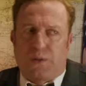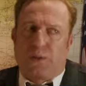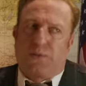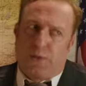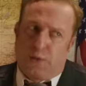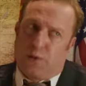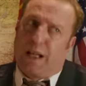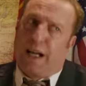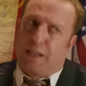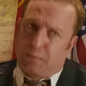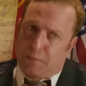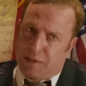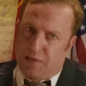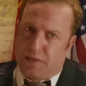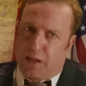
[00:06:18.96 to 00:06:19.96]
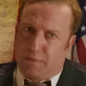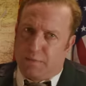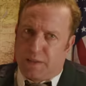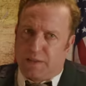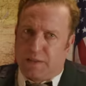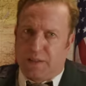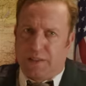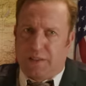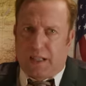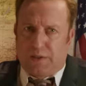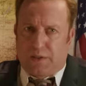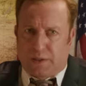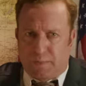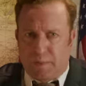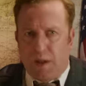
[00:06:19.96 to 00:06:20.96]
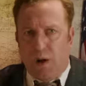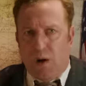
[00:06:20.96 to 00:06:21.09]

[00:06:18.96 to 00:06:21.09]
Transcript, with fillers: though the fuel has been dumped into the desert.